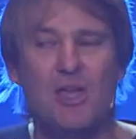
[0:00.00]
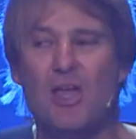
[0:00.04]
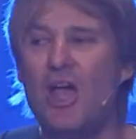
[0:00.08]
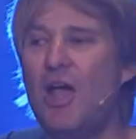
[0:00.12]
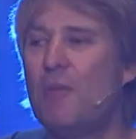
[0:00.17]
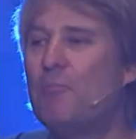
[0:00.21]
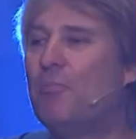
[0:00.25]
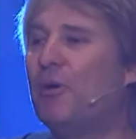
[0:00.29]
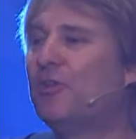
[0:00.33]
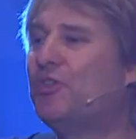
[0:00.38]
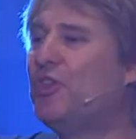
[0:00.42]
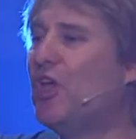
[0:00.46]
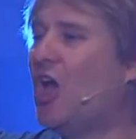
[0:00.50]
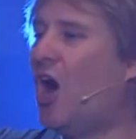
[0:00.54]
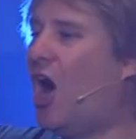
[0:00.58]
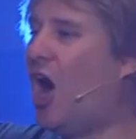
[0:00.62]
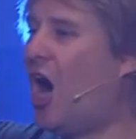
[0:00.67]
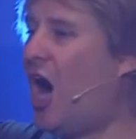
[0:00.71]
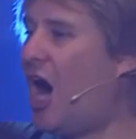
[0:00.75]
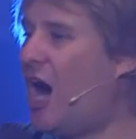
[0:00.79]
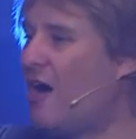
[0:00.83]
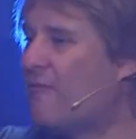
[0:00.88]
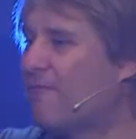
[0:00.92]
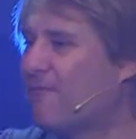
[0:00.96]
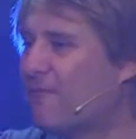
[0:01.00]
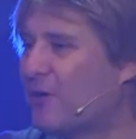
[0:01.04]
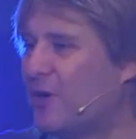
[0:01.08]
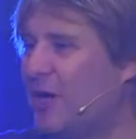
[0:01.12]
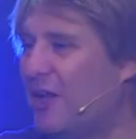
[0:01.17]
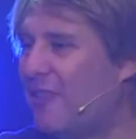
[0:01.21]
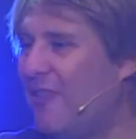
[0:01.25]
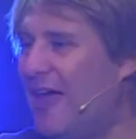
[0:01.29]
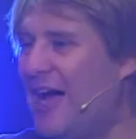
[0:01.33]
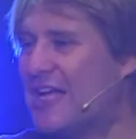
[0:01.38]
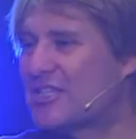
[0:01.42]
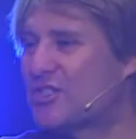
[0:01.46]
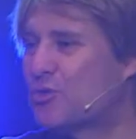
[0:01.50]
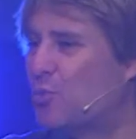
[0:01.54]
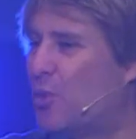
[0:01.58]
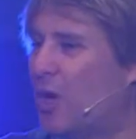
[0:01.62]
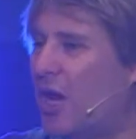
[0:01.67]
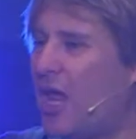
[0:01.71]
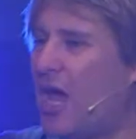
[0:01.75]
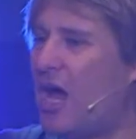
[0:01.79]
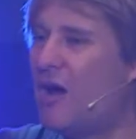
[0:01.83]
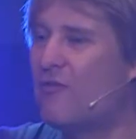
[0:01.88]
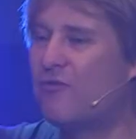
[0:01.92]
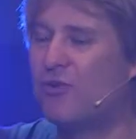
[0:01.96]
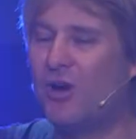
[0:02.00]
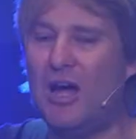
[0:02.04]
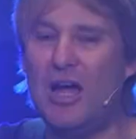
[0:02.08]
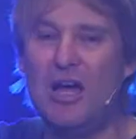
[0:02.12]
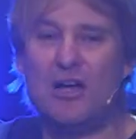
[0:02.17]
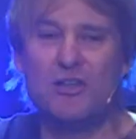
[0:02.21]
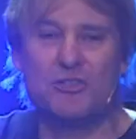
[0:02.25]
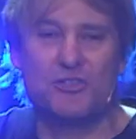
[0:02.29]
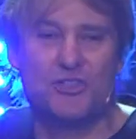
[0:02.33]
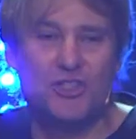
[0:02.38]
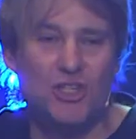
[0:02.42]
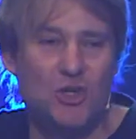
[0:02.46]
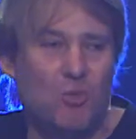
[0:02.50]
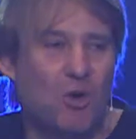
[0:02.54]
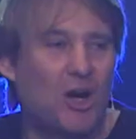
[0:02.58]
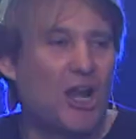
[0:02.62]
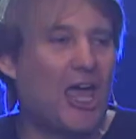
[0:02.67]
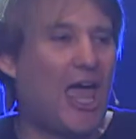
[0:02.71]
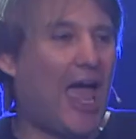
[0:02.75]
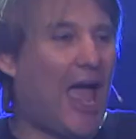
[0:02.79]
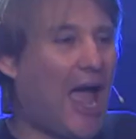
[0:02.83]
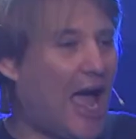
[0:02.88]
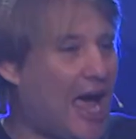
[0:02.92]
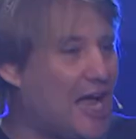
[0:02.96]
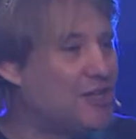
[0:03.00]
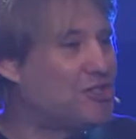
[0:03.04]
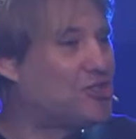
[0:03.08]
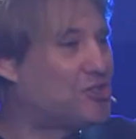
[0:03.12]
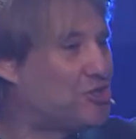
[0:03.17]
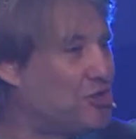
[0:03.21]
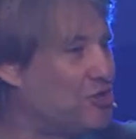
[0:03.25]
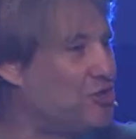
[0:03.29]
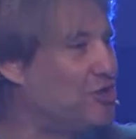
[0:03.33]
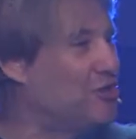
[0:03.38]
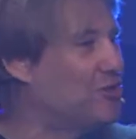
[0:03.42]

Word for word: But the offering, that's whatever else you want to add to your